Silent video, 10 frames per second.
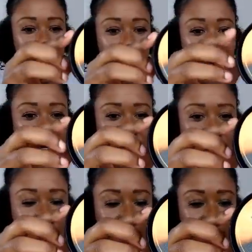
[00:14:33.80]
your hair
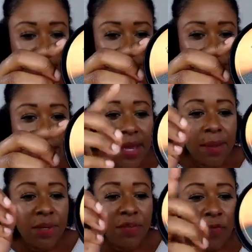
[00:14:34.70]
strands
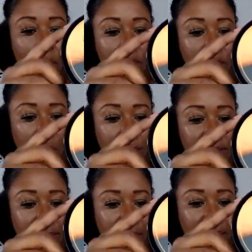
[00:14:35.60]
before you go
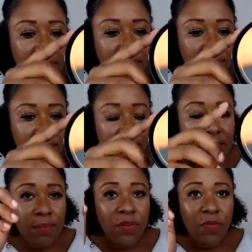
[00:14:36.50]
into braids,
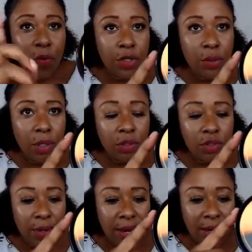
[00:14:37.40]
before you blow
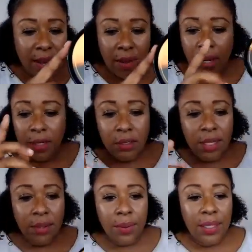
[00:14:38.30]
dry it out.
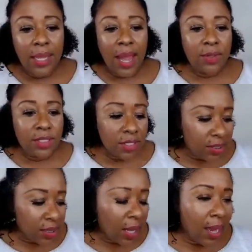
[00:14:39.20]
Literally, I was in a
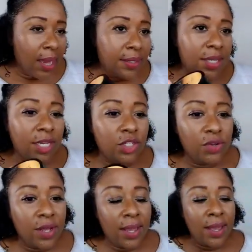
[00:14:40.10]
salon
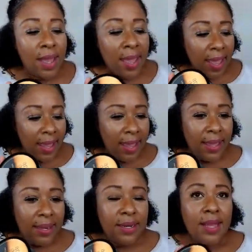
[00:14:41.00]
yesterday
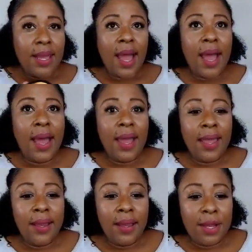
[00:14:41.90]
and
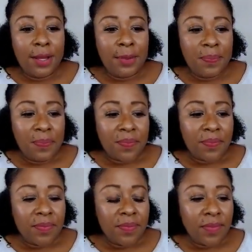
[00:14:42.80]

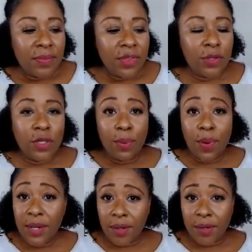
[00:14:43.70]
there's a
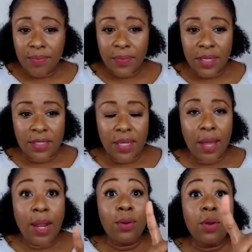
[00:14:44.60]
braider in a salon.
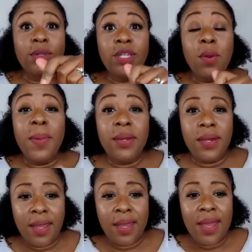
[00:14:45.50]
I know I was there
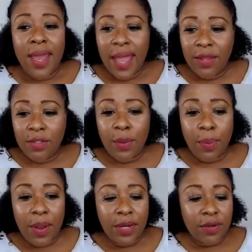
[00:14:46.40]
Monday, and there was a
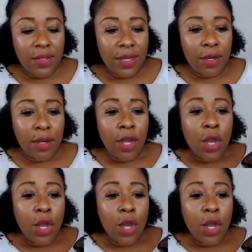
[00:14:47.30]
braider there